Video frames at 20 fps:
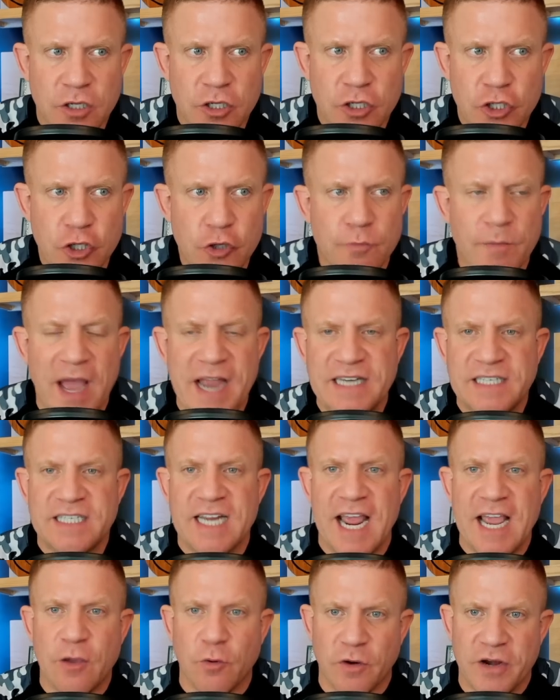you might
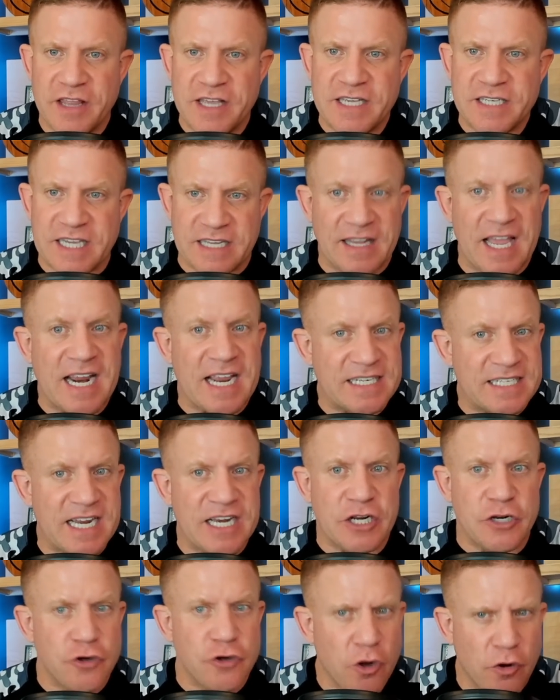take one of these, and like I
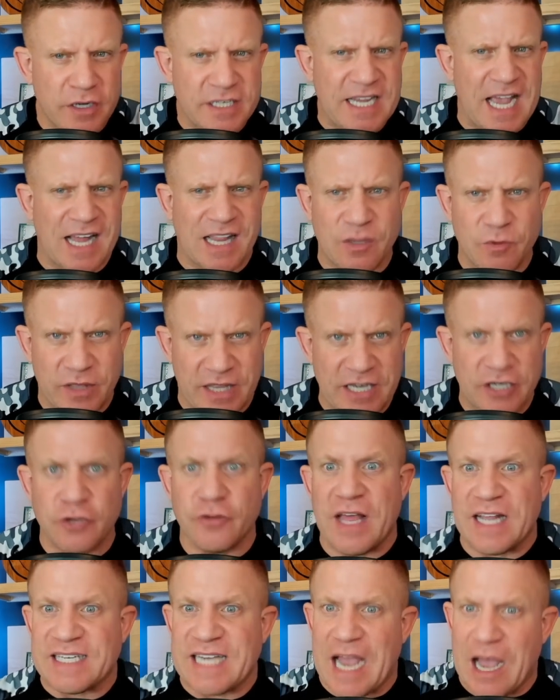said, you know exactly what they do.
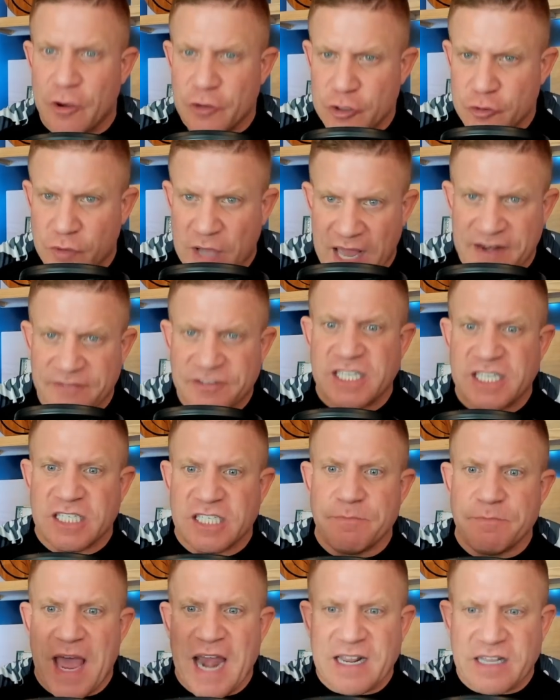That's how you kind of
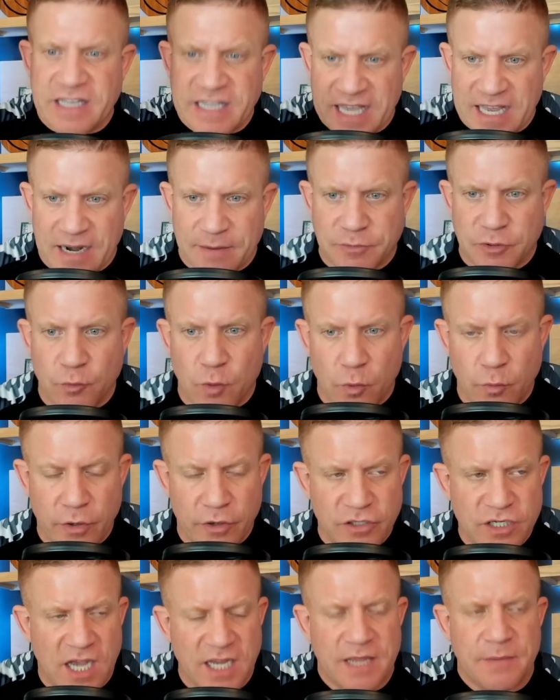systematically get up to what we
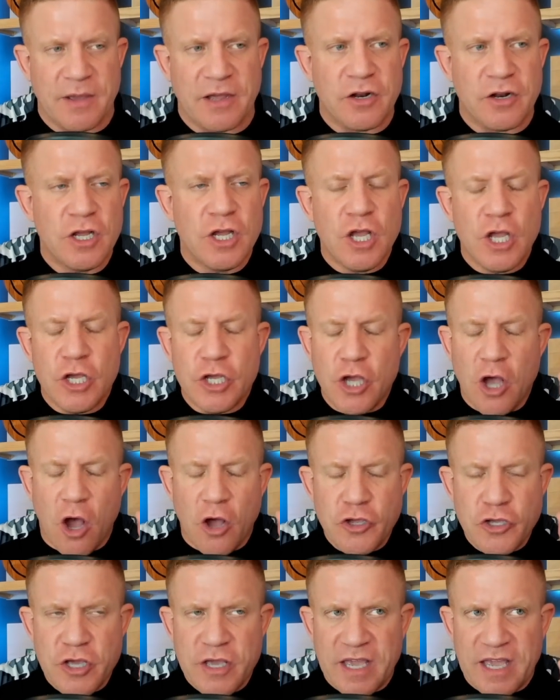were talking about.
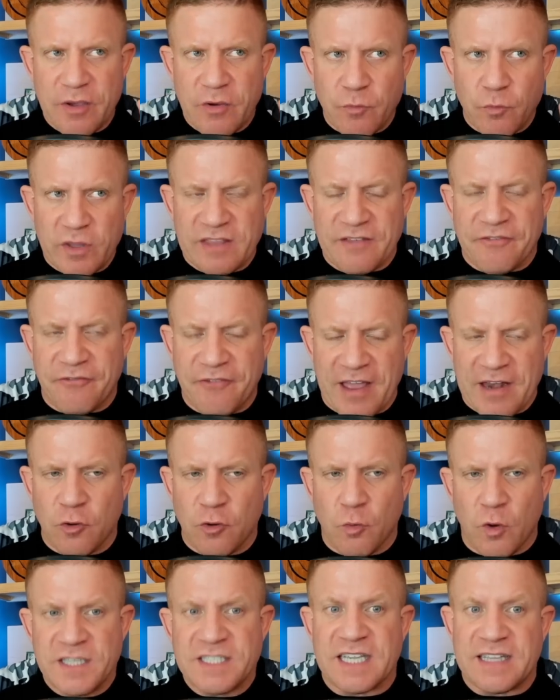With the
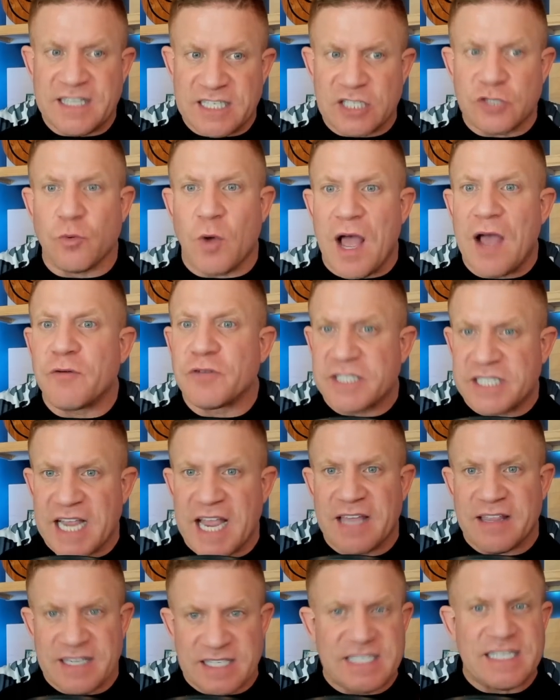fentanyl ones, and this is why I was
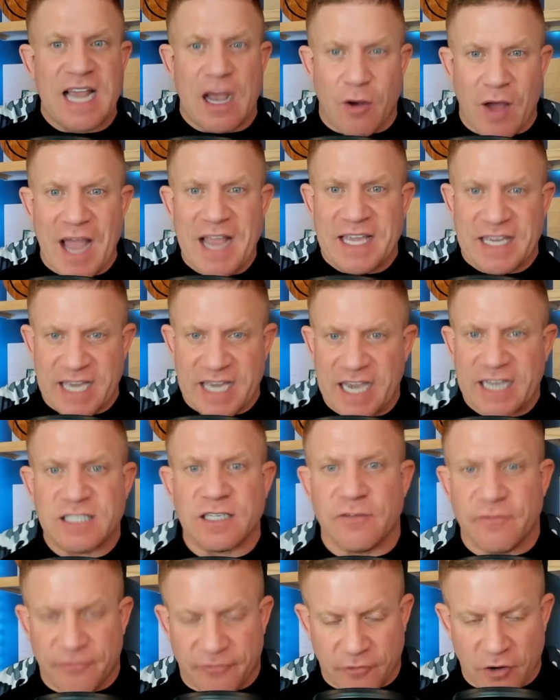saying, this is how I kicked
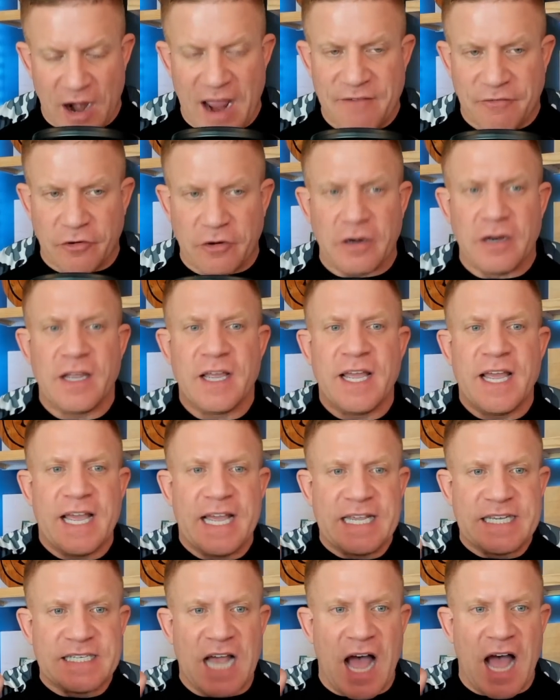forever,
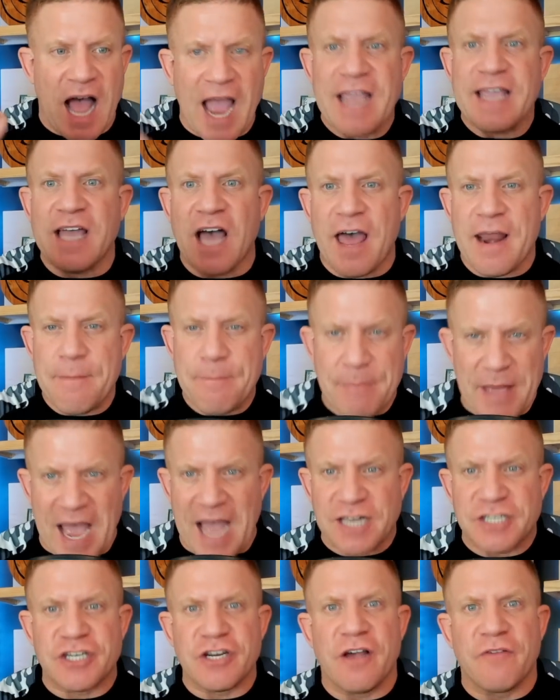is I got a
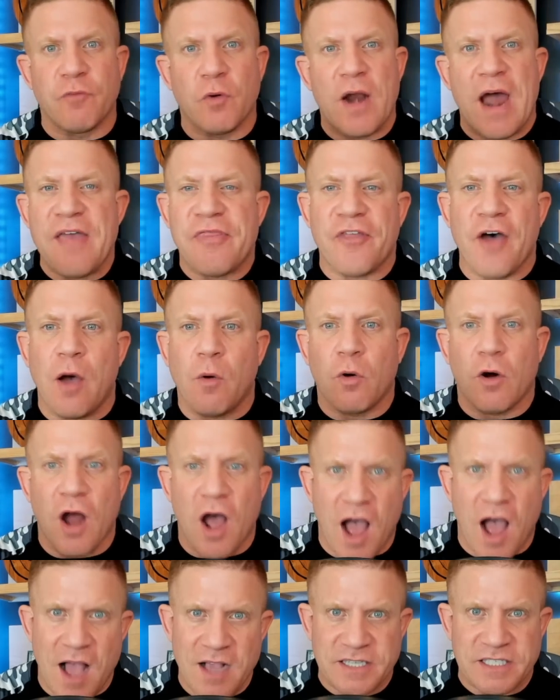batch of what I thought were
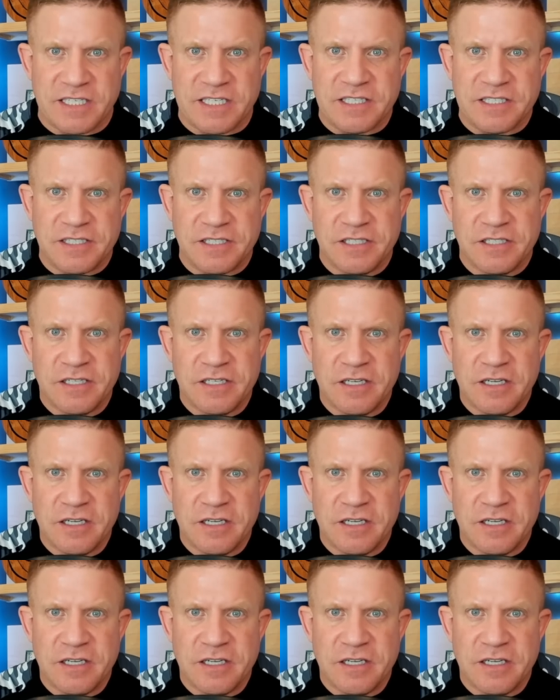oxys,